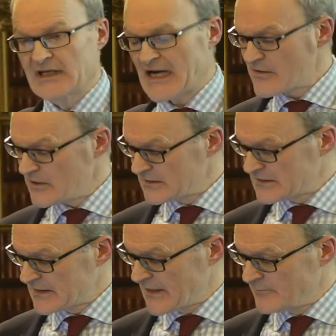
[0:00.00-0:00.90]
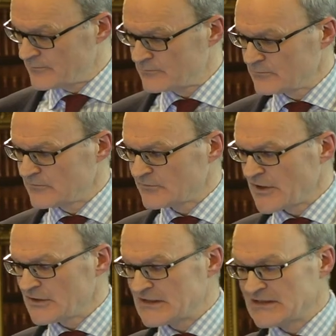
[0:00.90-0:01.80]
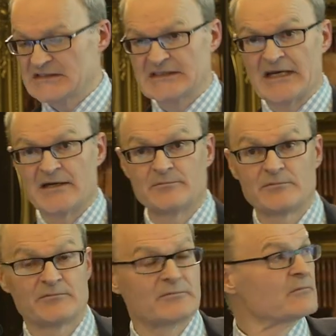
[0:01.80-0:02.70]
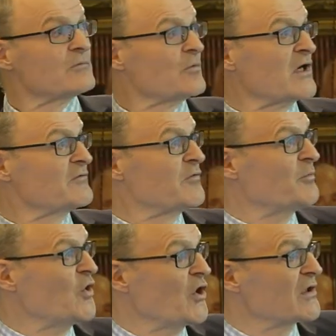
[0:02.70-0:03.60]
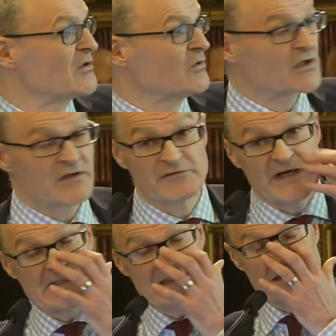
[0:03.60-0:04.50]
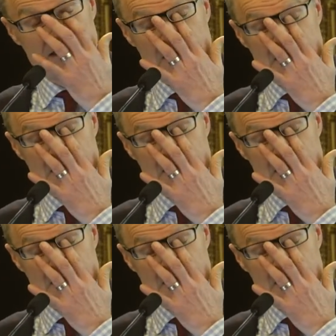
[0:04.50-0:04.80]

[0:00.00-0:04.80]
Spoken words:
Garrett wrote this wonderful book called Convicting the